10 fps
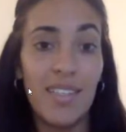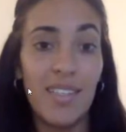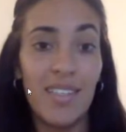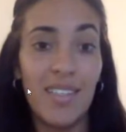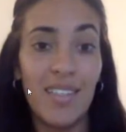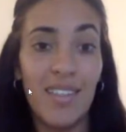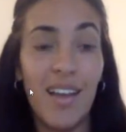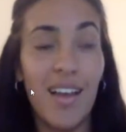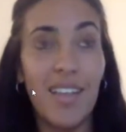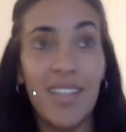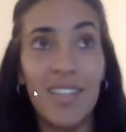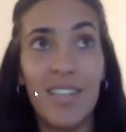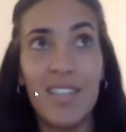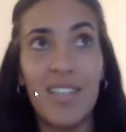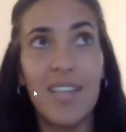Yeah,
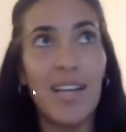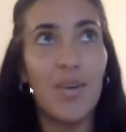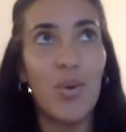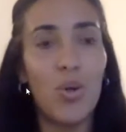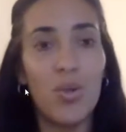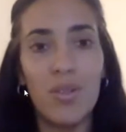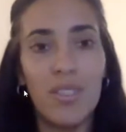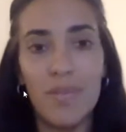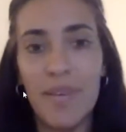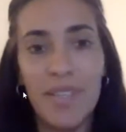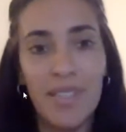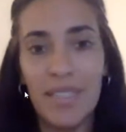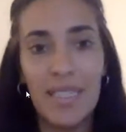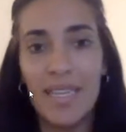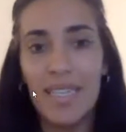how's that like all
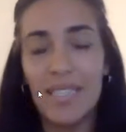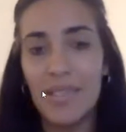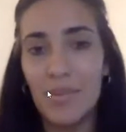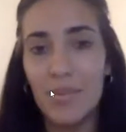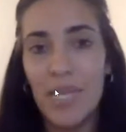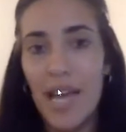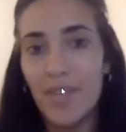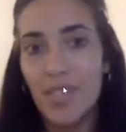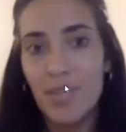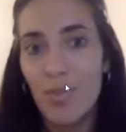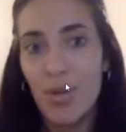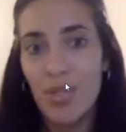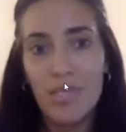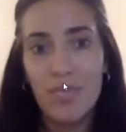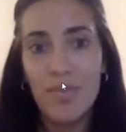independently? Like we haven't
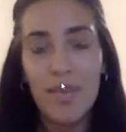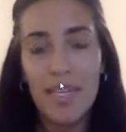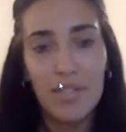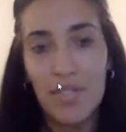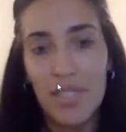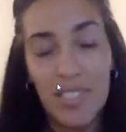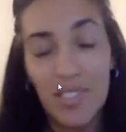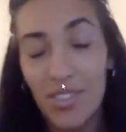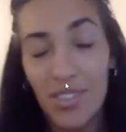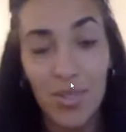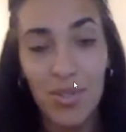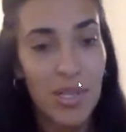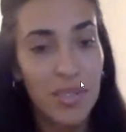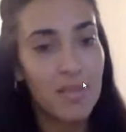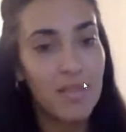spoken to him about any of it. He just goes
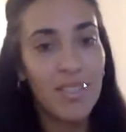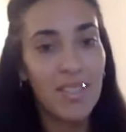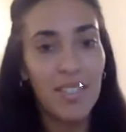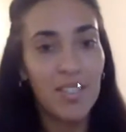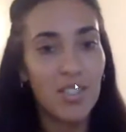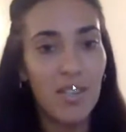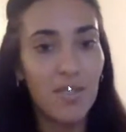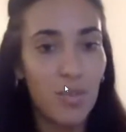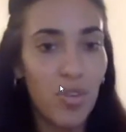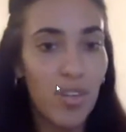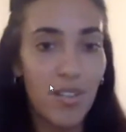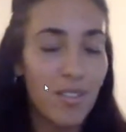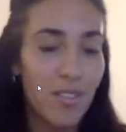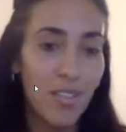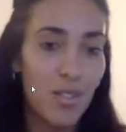ahead and he just loves the
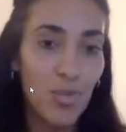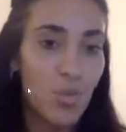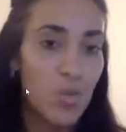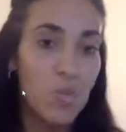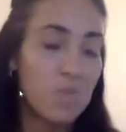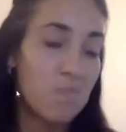product that he uses.